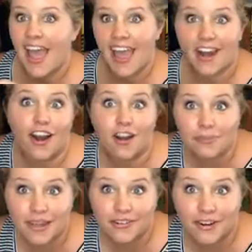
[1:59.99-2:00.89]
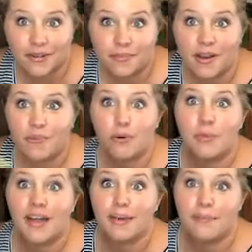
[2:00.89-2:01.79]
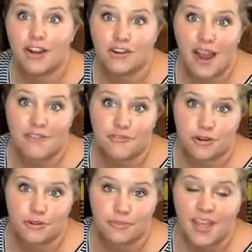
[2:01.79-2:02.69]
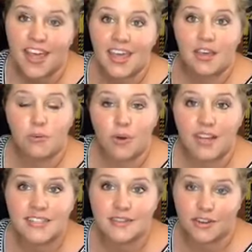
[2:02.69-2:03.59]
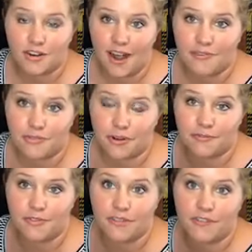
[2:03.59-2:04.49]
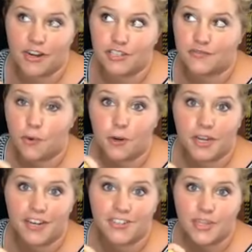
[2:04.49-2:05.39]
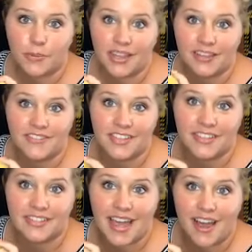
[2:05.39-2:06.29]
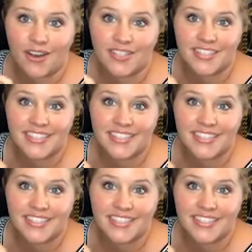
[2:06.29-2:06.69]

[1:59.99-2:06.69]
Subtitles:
And her bedroom will become my craft room. It was the craft room for the first 4 years that we lived in this house.